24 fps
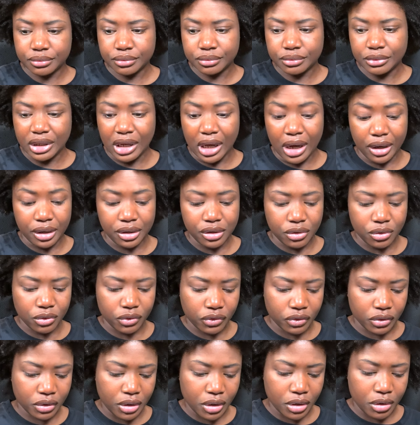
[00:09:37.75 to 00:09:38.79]
nine years
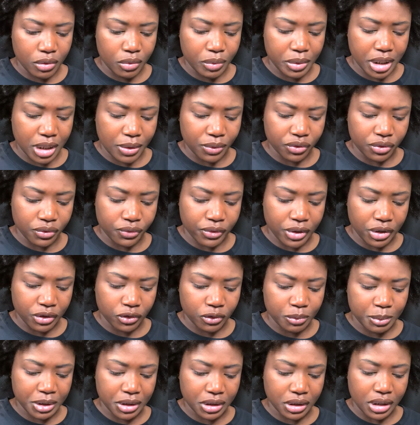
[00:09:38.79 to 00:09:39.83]
ago when i was a
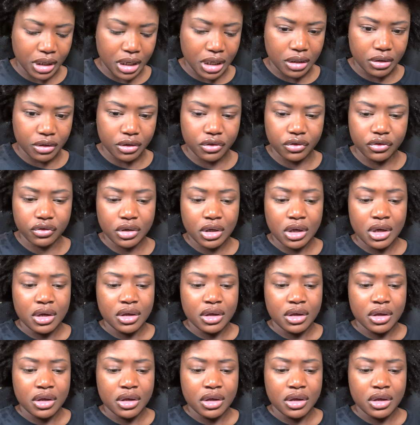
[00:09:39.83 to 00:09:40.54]
freshman in college